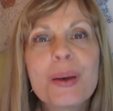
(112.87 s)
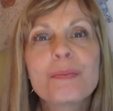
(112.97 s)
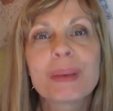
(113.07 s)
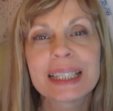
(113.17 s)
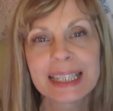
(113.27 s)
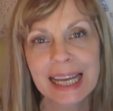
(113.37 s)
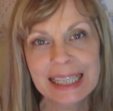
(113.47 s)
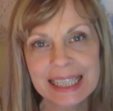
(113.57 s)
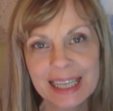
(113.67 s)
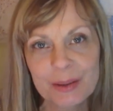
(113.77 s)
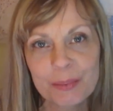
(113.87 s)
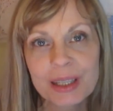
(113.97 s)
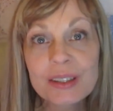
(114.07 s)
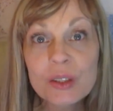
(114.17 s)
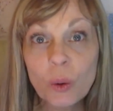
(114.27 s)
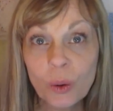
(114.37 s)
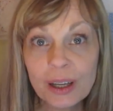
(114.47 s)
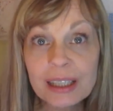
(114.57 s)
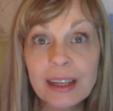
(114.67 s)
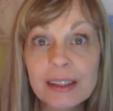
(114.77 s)
My second tip is to
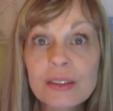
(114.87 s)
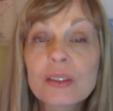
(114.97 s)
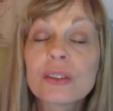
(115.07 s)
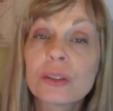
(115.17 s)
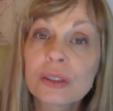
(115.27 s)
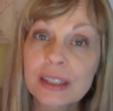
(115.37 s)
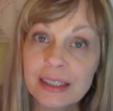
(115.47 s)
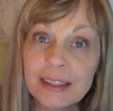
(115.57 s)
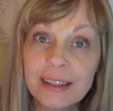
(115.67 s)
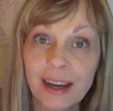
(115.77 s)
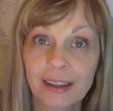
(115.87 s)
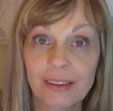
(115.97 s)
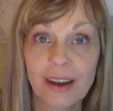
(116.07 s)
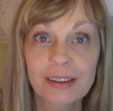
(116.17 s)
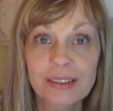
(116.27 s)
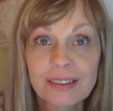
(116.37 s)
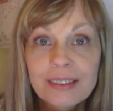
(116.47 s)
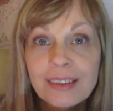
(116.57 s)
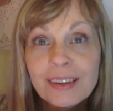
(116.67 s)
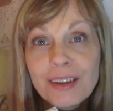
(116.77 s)
organize your seed catalogs.
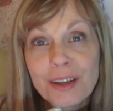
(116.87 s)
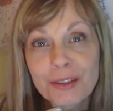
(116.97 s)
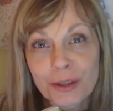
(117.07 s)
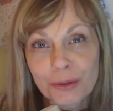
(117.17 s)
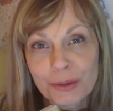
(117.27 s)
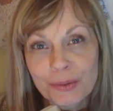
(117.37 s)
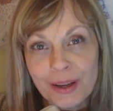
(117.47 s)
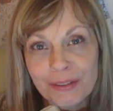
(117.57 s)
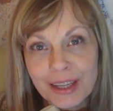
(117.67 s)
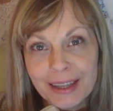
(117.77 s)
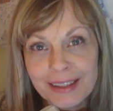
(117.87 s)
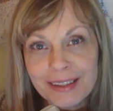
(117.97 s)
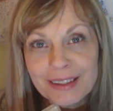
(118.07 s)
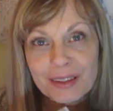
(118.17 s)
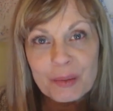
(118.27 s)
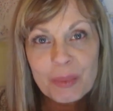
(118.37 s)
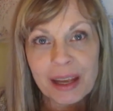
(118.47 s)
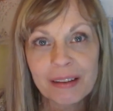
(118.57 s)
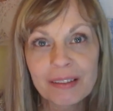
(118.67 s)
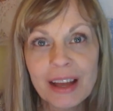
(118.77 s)
Don't you love getting these in the
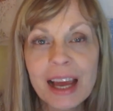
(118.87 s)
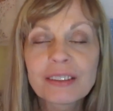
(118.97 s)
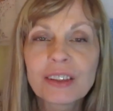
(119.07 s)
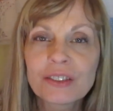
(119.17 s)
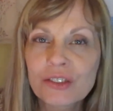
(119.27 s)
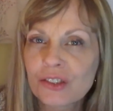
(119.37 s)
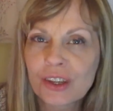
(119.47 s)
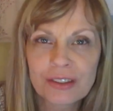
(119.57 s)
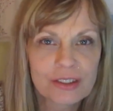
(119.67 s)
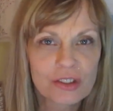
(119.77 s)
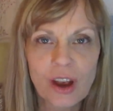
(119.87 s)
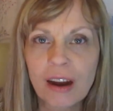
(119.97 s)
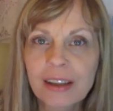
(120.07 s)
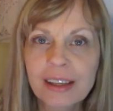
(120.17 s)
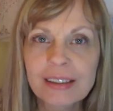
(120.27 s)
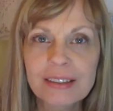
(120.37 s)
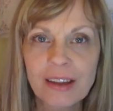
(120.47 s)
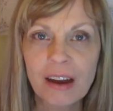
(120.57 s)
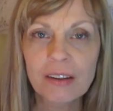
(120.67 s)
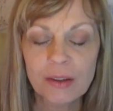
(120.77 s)
mail and just jotting
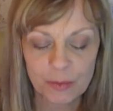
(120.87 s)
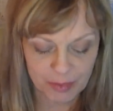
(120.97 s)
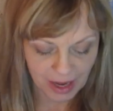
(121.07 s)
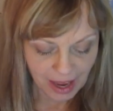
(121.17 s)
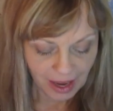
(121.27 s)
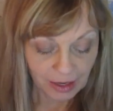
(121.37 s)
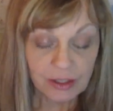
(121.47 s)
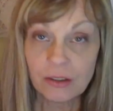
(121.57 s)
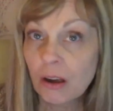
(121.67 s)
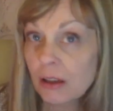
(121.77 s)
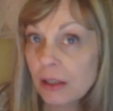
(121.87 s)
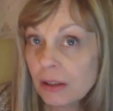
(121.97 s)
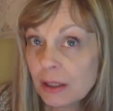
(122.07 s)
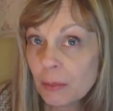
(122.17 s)
inside of them, dog-earing the